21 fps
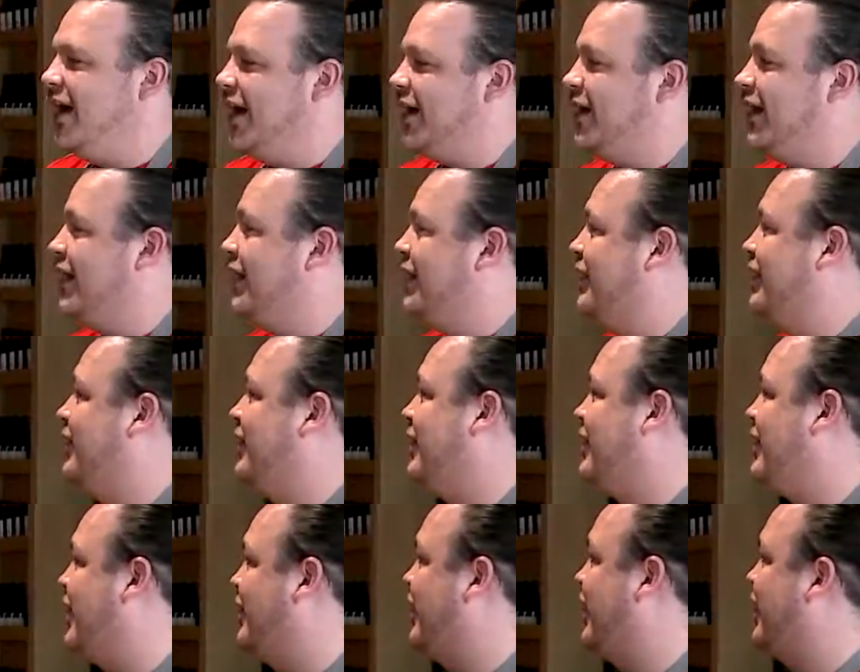And then
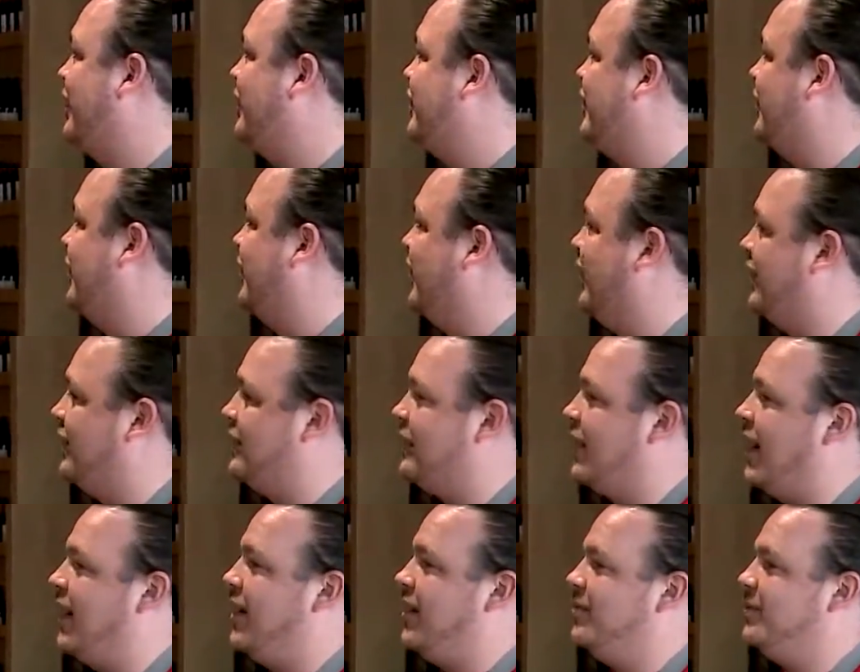coming into the
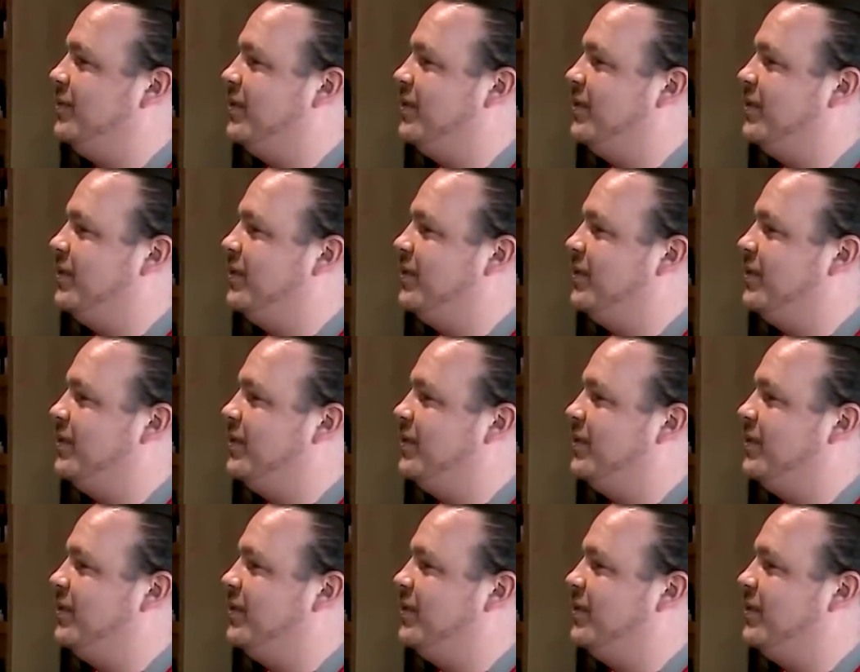design of the